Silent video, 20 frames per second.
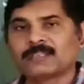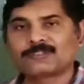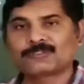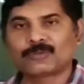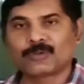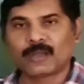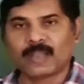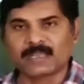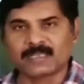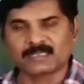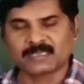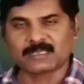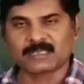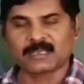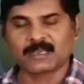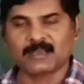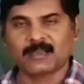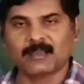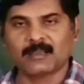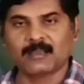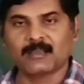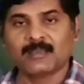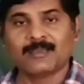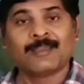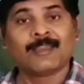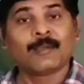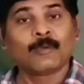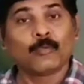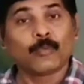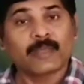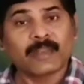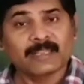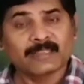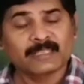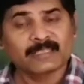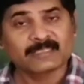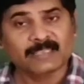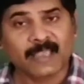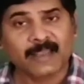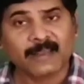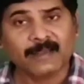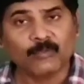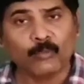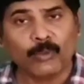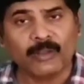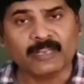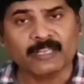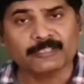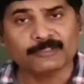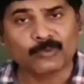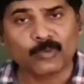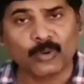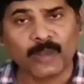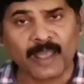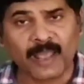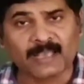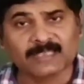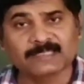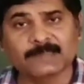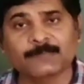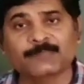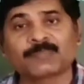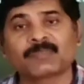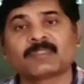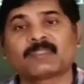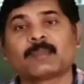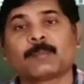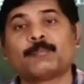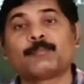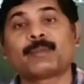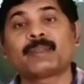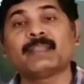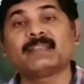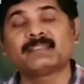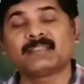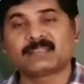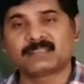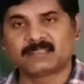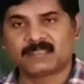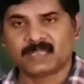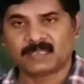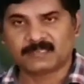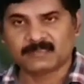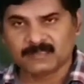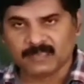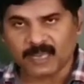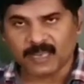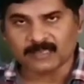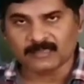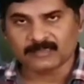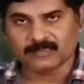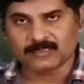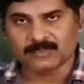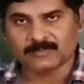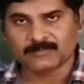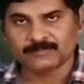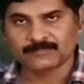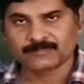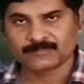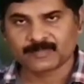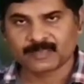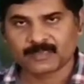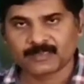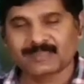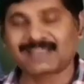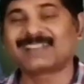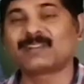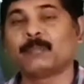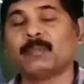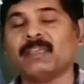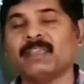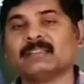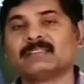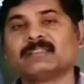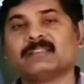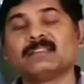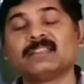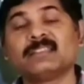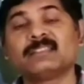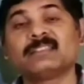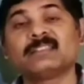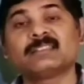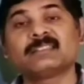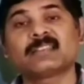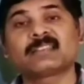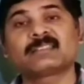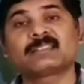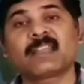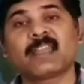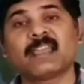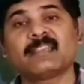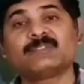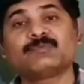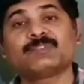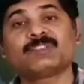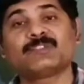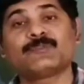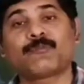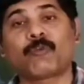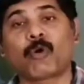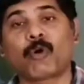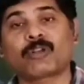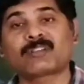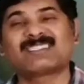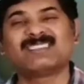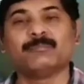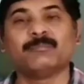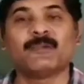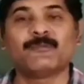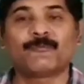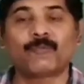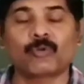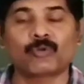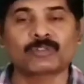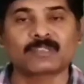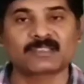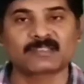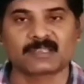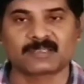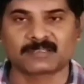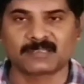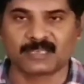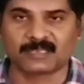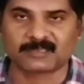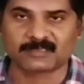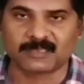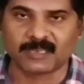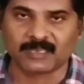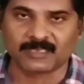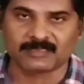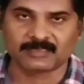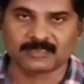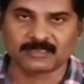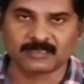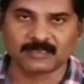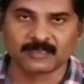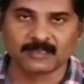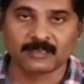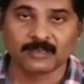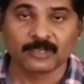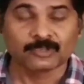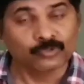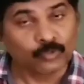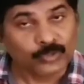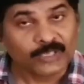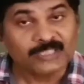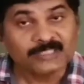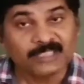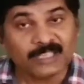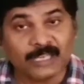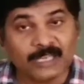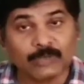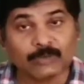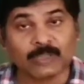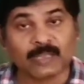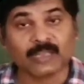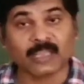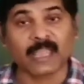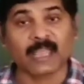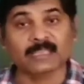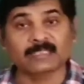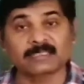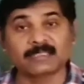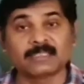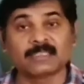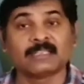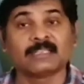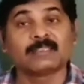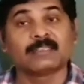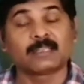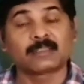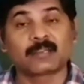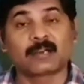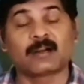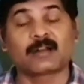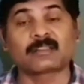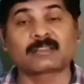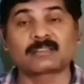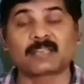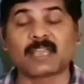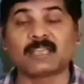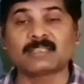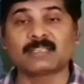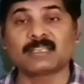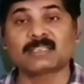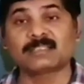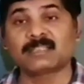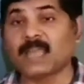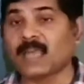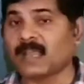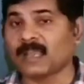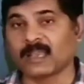histolytica. Whereas the second one is known as the precystic stage. That means this is the stage which falls before the cystic stage. So easily you can guess the third stage is